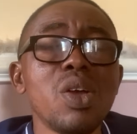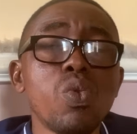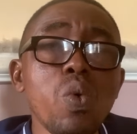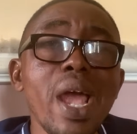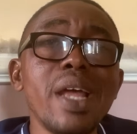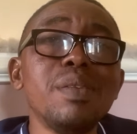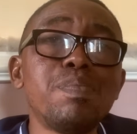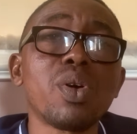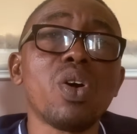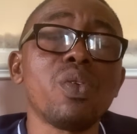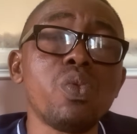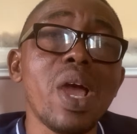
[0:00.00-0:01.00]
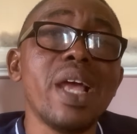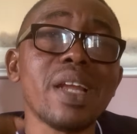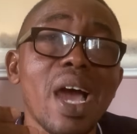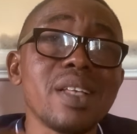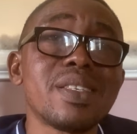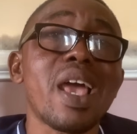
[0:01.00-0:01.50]
When
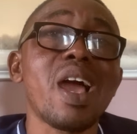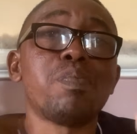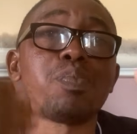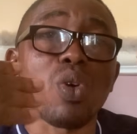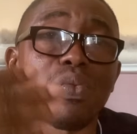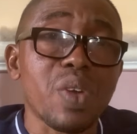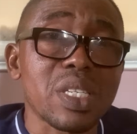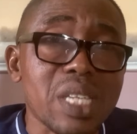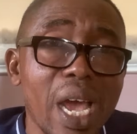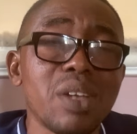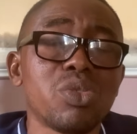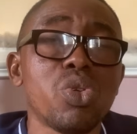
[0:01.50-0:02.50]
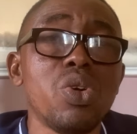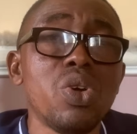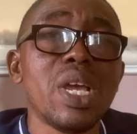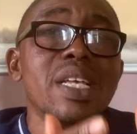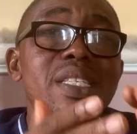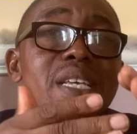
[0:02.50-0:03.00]
Isaiah prophesied
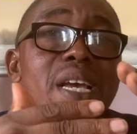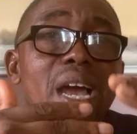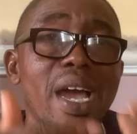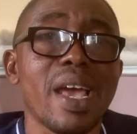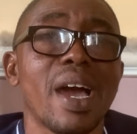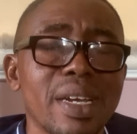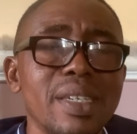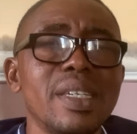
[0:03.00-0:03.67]
to Ezekiah,